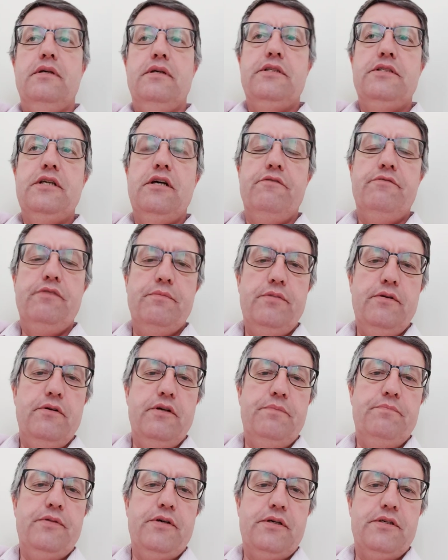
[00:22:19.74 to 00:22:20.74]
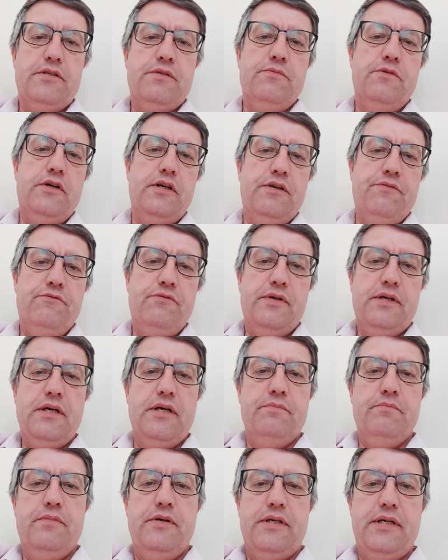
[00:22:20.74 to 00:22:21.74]
self-employed person working for a
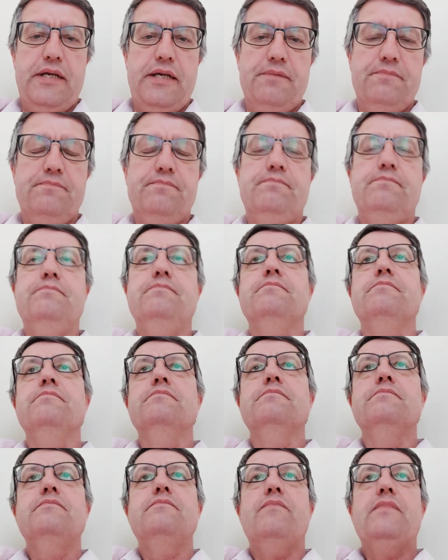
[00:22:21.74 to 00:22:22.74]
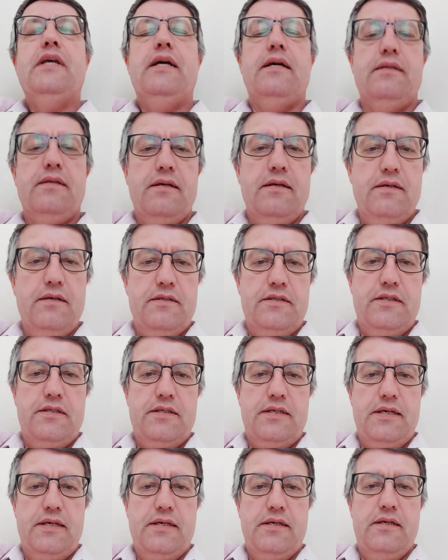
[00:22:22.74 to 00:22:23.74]
company had a heart
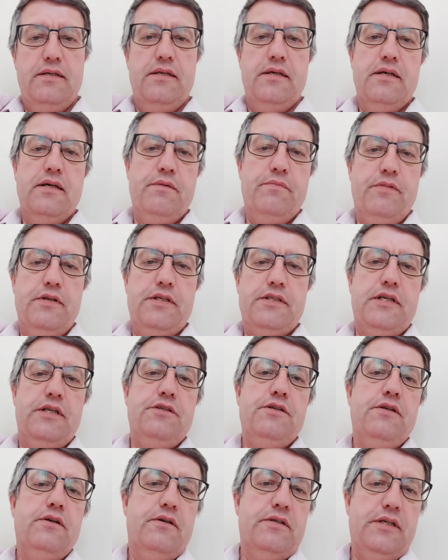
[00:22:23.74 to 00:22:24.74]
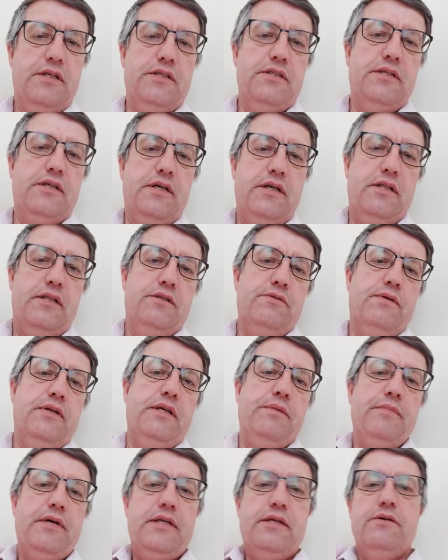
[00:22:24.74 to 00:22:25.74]
attack, and the company said you're not entitled to
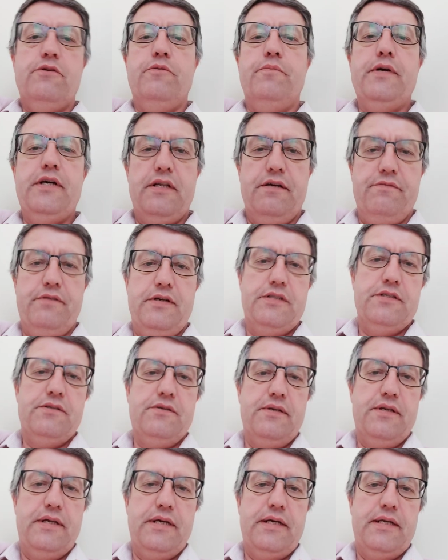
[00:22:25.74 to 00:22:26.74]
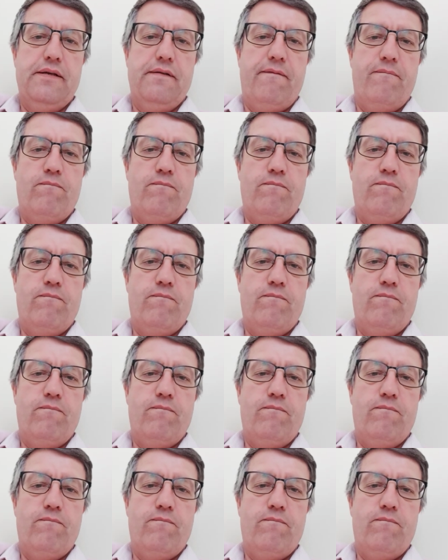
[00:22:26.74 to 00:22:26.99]
any medical benefits on that.